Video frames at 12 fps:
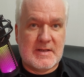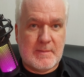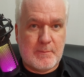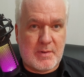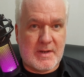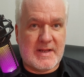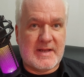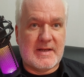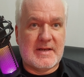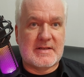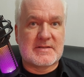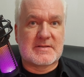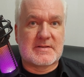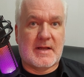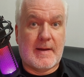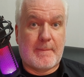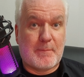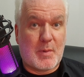playlist,
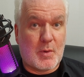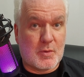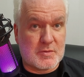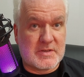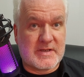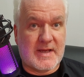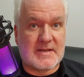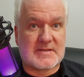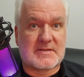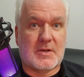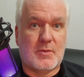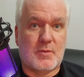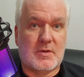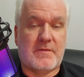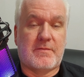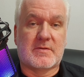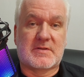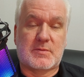a podcast only
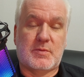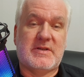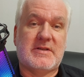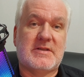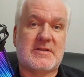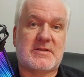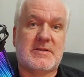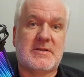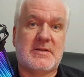for Swedish